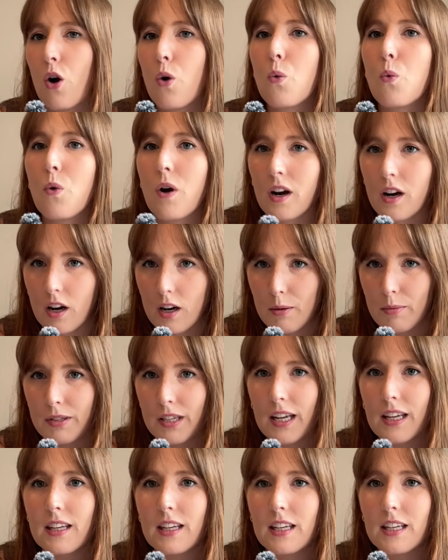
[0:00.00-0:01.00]

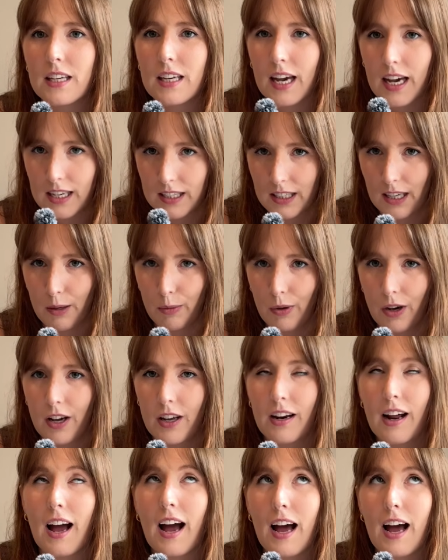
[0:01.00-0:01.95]
100% yes, I would.